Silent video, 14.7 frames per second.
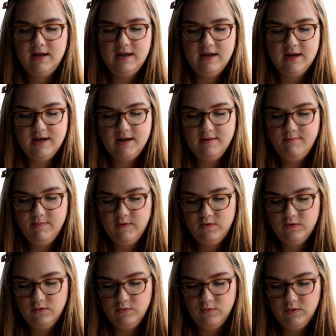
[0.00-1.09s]
um,
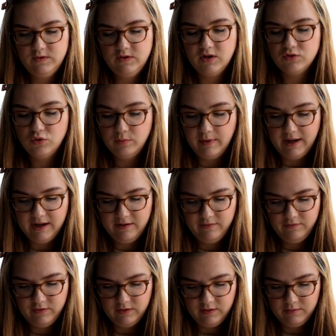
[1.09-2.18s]
so it's not too bad
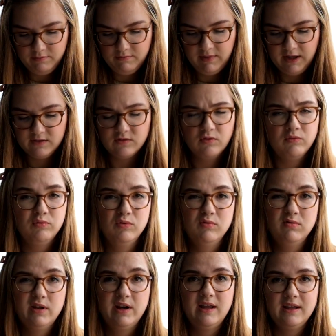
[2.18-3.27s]
for the mix of wool
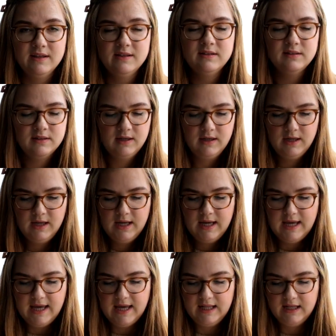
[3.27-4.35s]
that it is
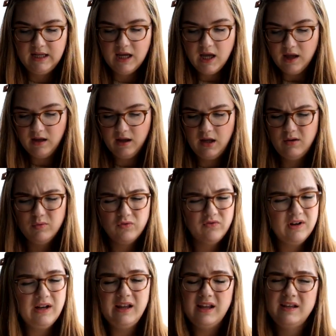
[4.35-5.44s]
and yeah it was
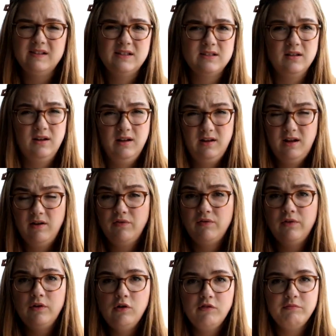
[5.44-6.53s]
really easy to knit it
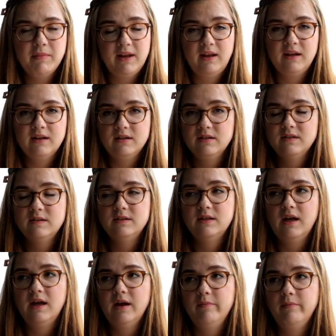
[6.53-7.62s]
flew off my needles
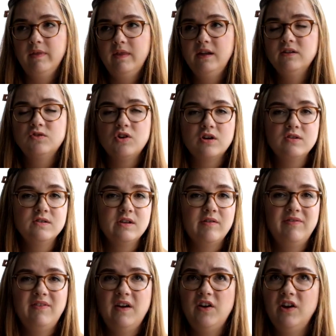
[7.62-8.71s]
um, the instructions are
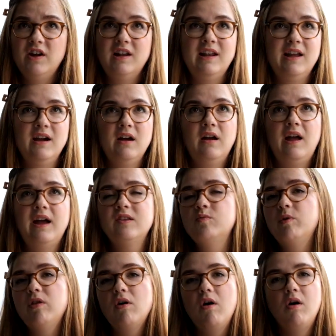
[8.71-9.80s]
very clear as
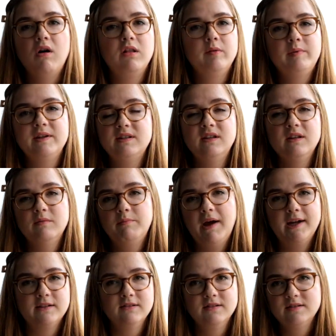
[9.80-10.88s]
with all the Petite Knit
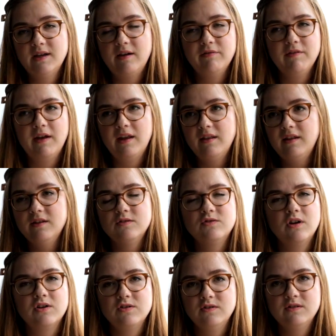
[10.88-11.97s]
patterns I find the
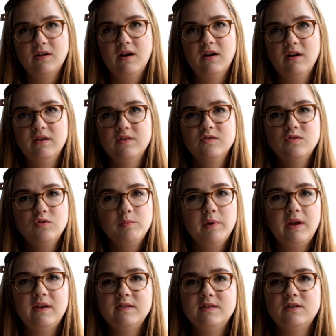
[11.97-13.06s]
instructions are super
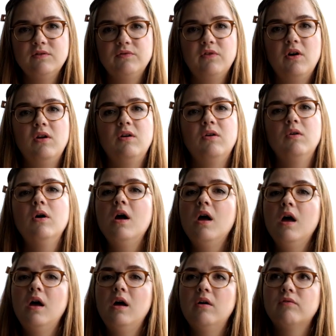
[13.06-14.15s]
easy to follow
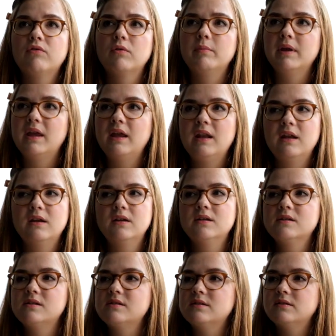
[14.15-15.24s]
for
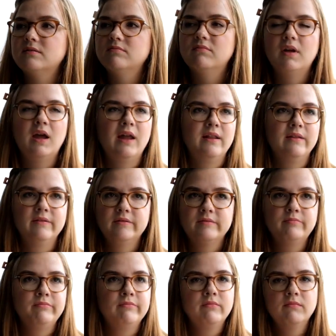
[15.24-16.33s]
beginners and
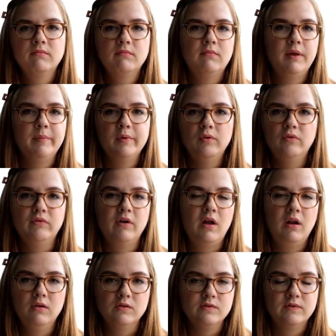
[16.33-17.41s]
people who've got
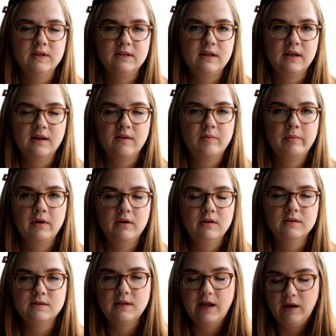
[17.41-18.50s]
loads of knitting
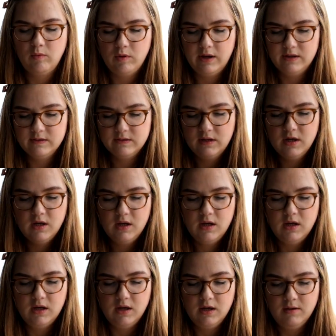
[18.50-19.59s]
experience likewise
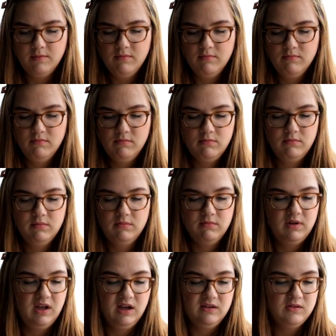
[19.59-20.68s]
um,
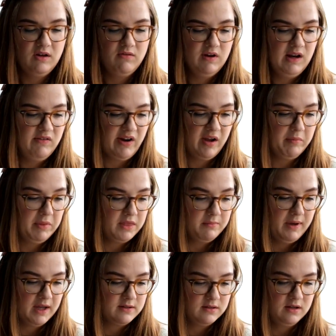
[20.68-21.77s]
yeah so I really recommend the
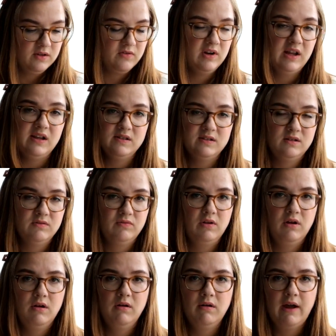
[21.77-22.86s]
pattern it's really easy to
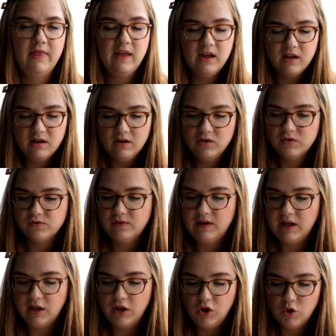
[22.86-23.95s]
follow I think it looks really
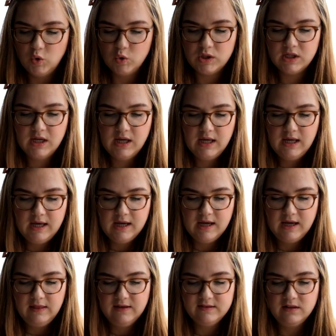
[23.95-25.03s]
cute
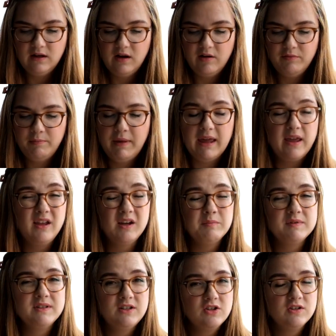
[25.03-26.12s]
uh, there's a lot of picking up
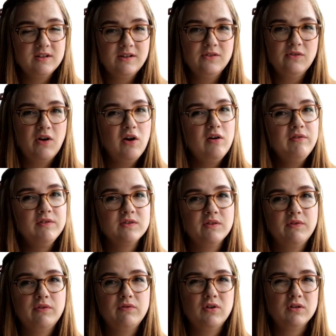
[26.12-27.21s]
stitches involved so if
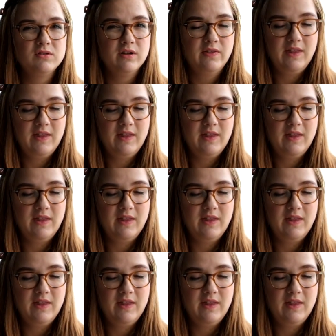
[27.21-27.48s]
you've not done